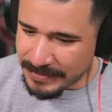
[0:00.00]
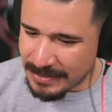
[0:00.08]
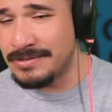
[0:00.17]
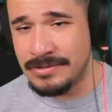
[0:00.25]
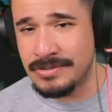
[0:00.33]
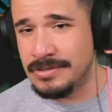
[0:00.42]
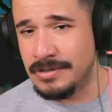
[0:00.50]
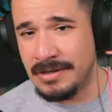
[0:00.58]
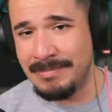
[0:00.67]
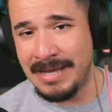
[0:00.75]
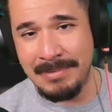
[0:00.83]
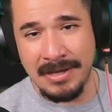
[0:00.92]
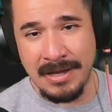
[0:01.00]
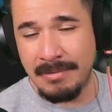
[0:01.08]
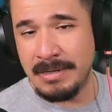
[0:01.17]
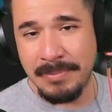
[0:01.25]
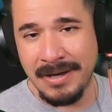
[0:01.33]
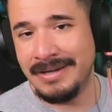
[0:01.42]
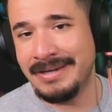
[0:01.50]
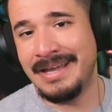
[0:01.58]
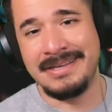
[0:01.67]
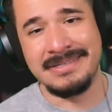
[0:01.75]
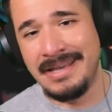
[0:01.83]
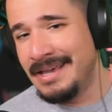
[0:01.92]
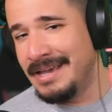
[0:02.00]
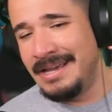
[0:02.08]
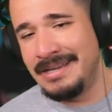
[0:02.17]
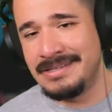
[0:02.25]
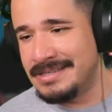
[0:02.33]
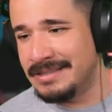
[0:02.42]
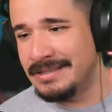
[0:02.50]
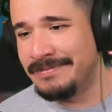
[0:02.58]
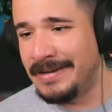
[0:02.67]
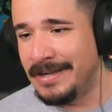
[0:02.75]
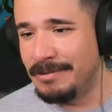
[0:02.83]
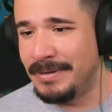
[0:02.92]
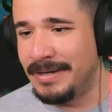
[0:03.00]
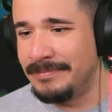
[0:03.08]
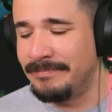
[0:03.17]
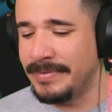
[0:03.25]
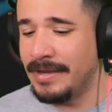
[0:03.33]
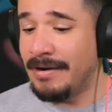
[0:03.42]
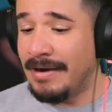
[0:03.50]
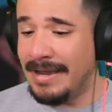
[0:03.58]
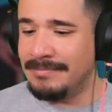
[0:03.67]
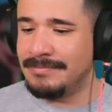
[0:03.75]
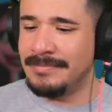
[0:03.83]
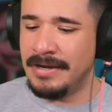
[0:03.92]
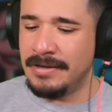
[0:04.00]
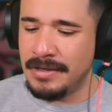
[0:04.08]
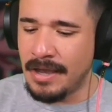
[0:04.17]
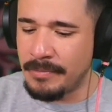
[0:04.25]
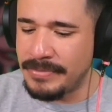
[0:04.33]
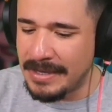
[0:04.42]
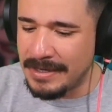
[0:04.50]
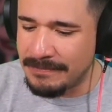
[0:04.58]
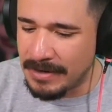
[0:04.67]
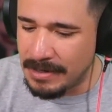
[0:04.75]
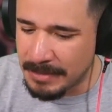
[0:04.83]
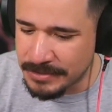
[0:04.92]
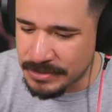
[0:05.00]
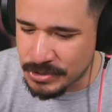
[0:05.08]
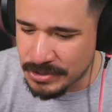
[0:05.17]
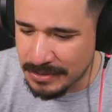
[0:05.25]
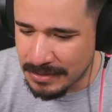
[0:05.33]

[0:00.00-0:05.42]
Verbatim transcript: just look at Miami Comedy Podcast and just hit the follow button. All right, there you go. Thank you very much.